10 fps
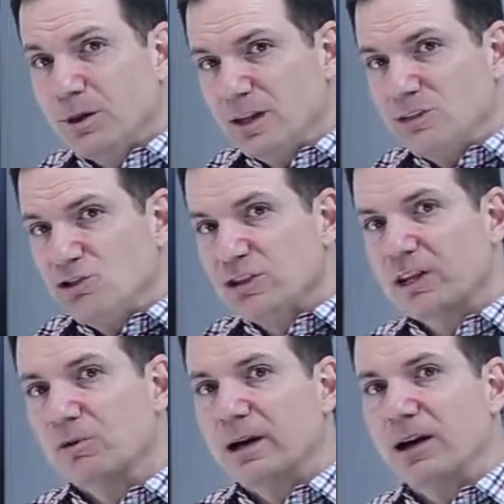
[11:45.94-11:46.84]
in
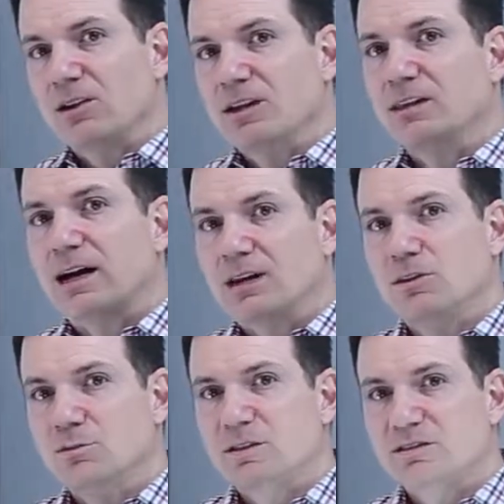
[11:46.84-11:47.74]
generality, a lot of
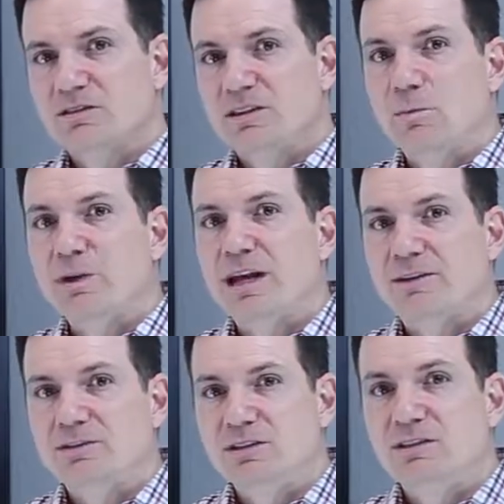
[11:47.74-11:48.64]
the risks that we
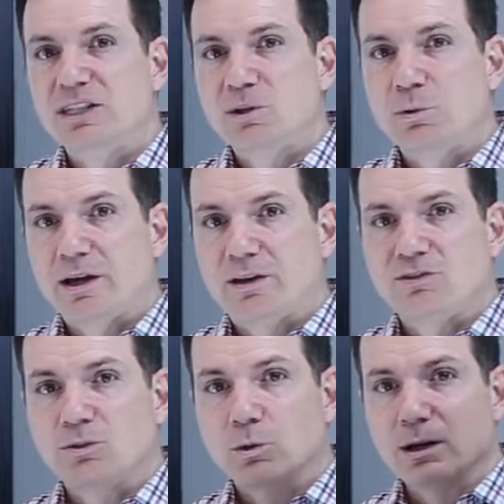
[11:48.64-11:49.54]
have to deal with.
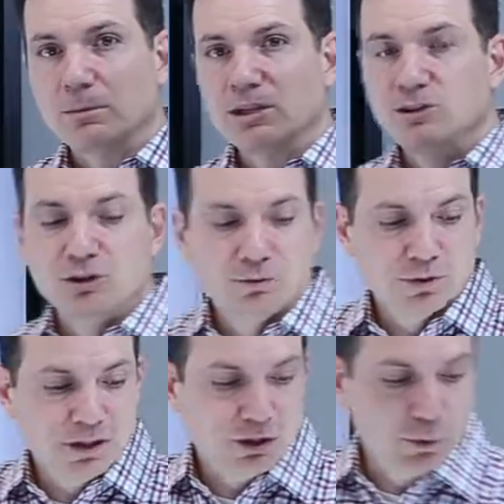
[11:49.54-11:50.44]
So what I'm going to do
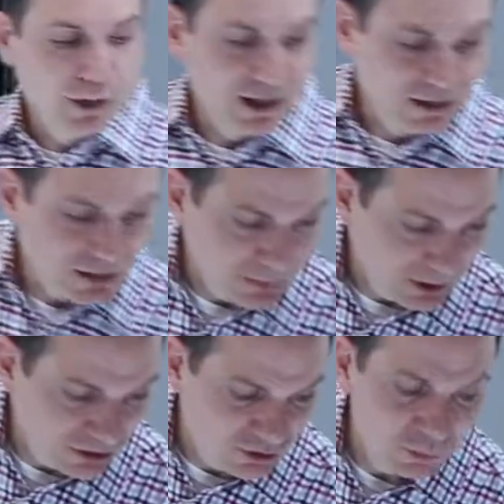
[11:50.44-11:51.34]
really quick is I'm
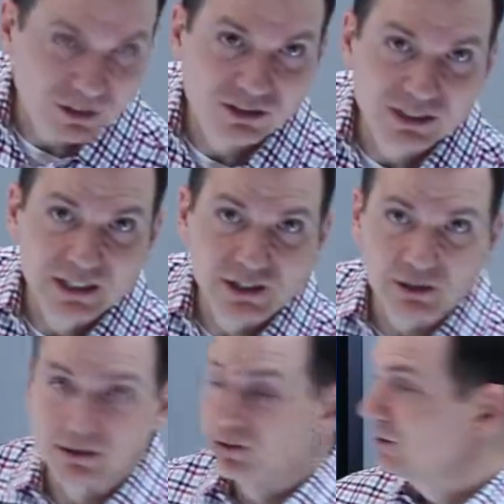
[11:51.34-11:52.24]
going to switch
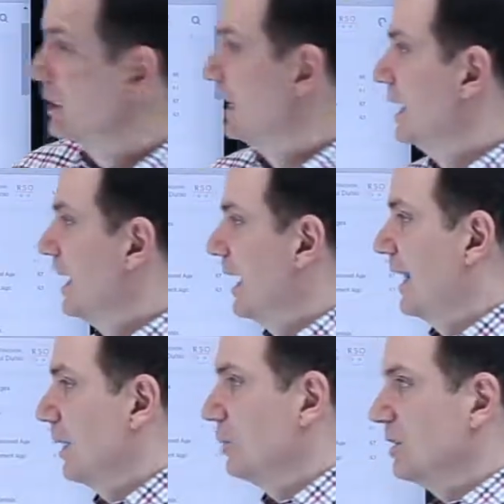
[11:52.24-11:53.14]
gears.
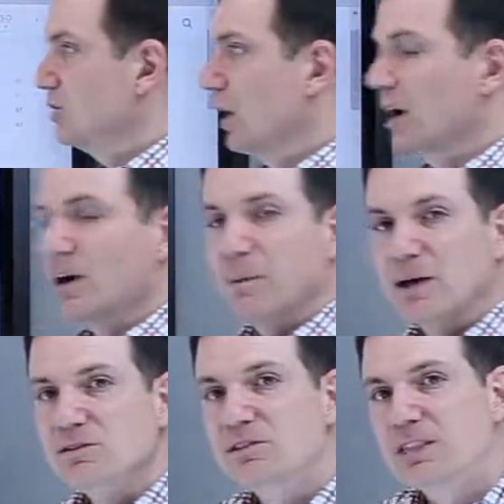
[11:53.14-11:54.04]
And I want to talk
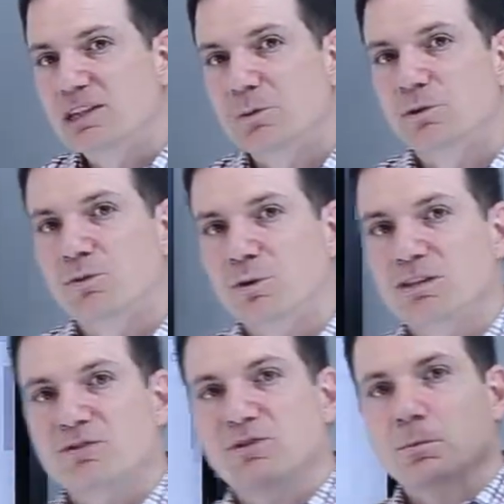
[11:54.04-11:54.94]
about dealing with
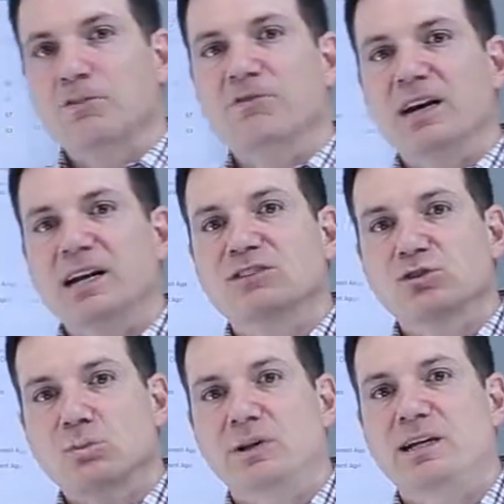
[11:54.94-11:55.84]
risk from a
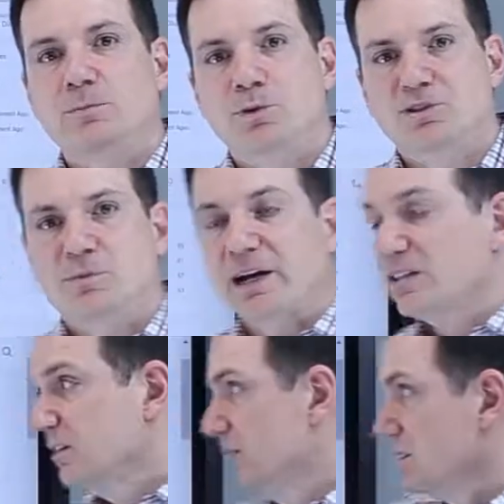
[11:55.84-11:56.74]
financial plan
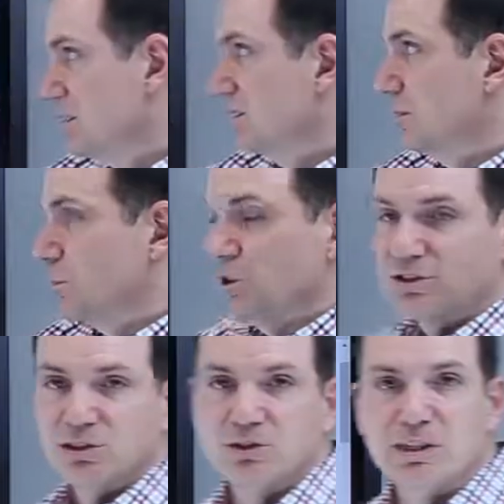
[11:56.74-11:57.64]
perspective. This is
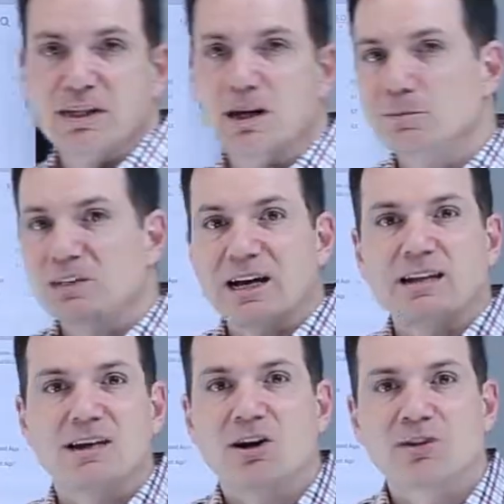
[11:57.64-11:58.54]
simplicity. It comes
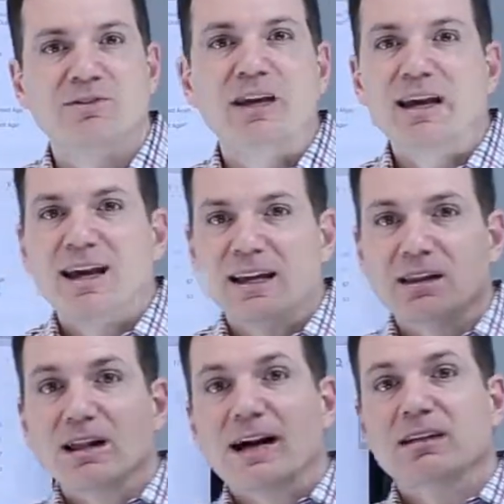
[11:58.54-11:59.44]
on and off in
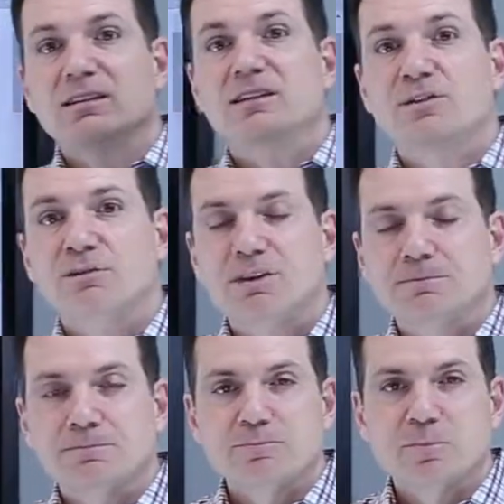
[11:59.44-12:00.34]
a lot of the different